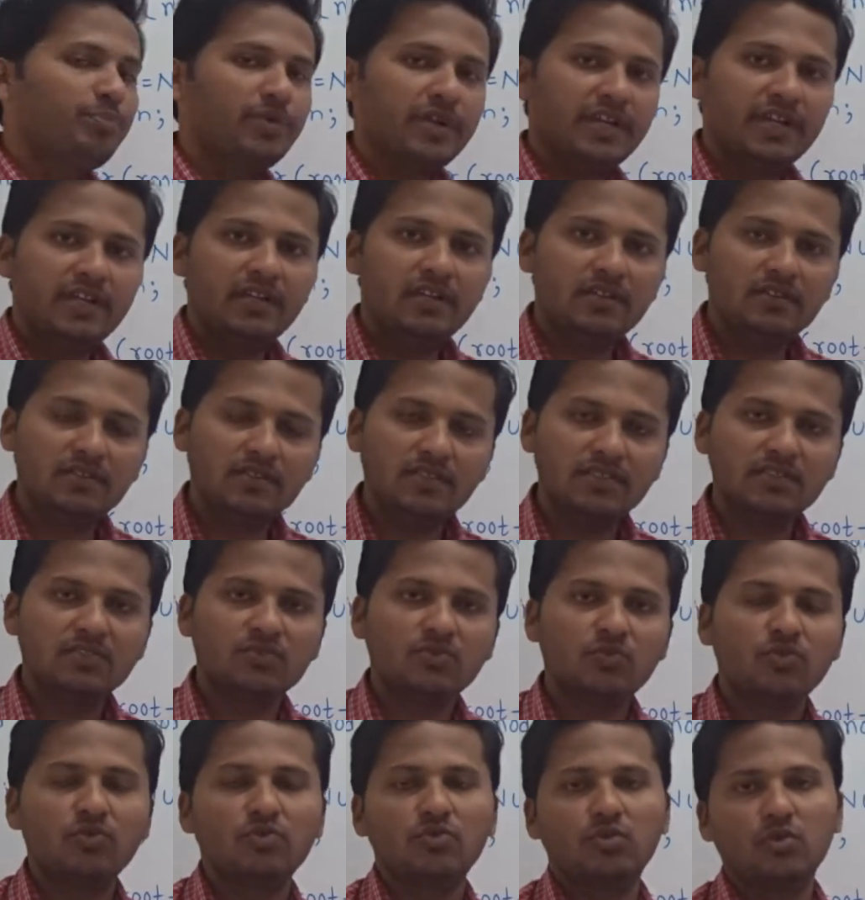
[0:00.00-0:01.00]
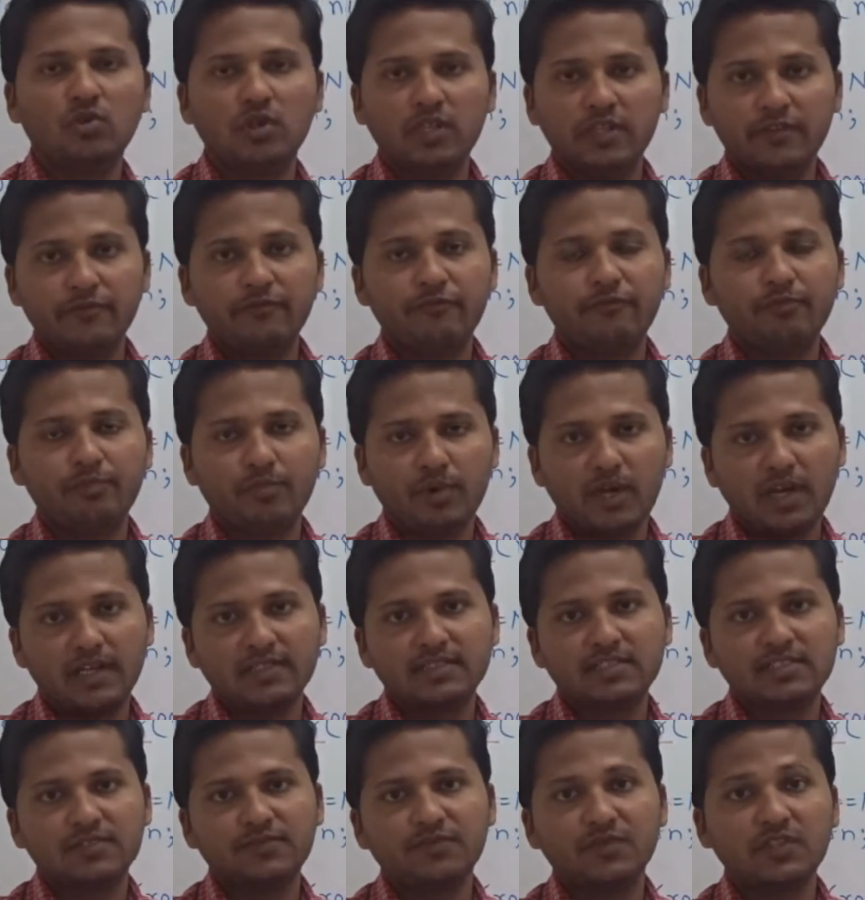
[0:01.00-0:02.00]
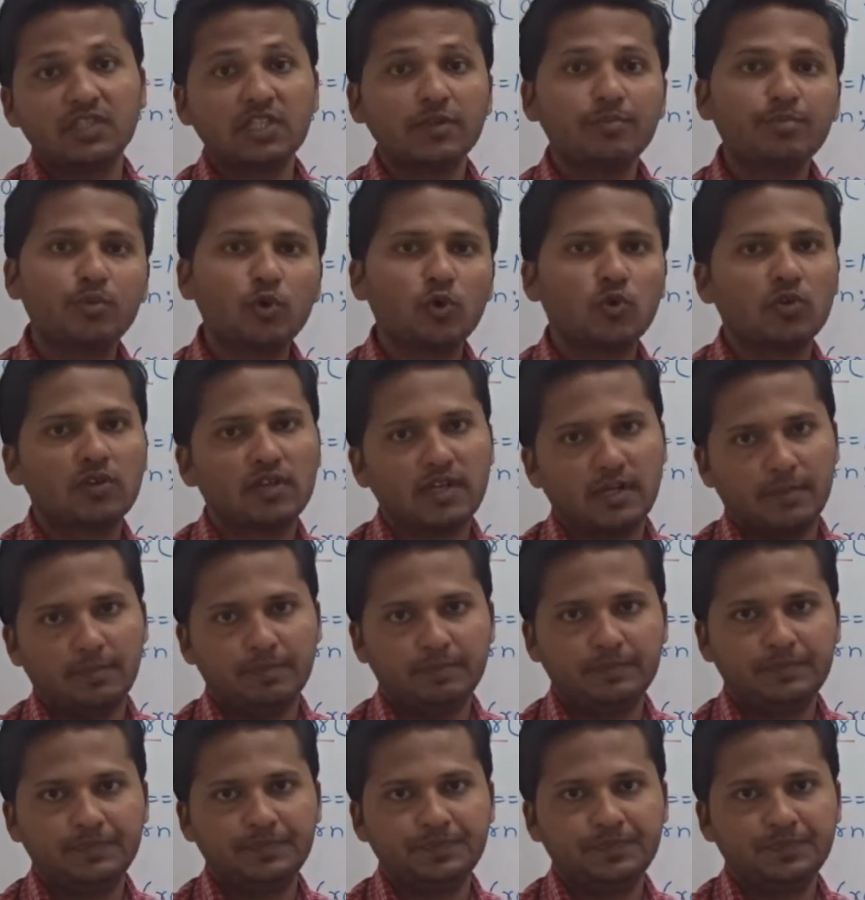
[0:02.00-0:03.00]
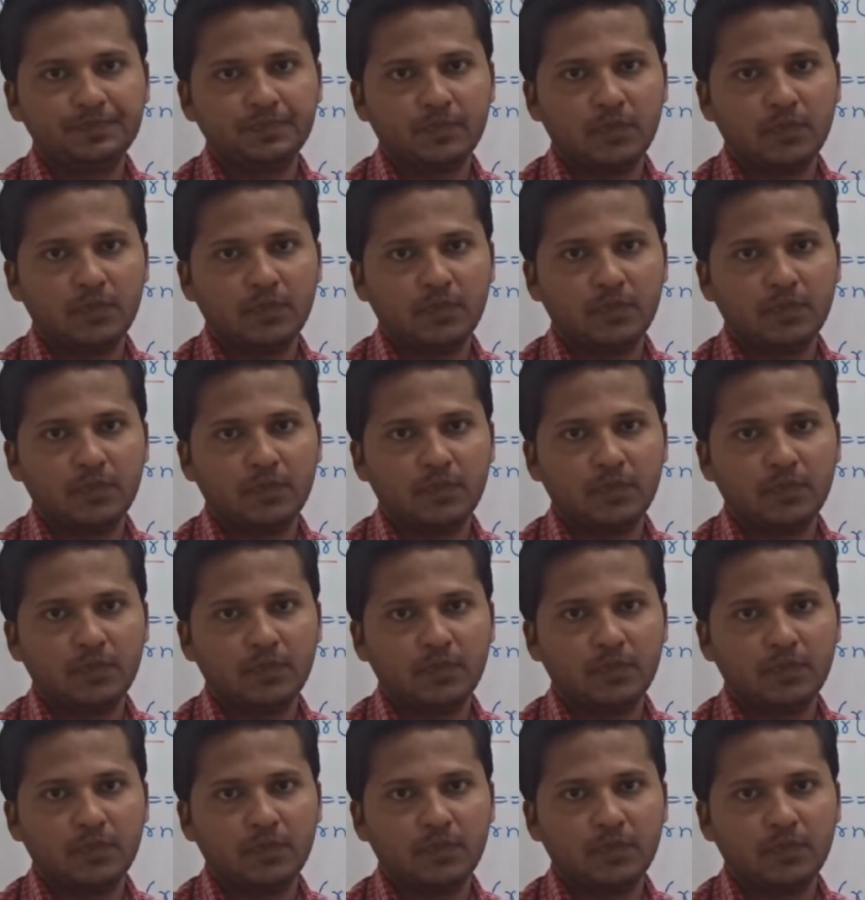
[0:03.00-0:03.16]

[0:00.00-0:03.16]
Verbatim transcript: print these root to leaf paths with a program.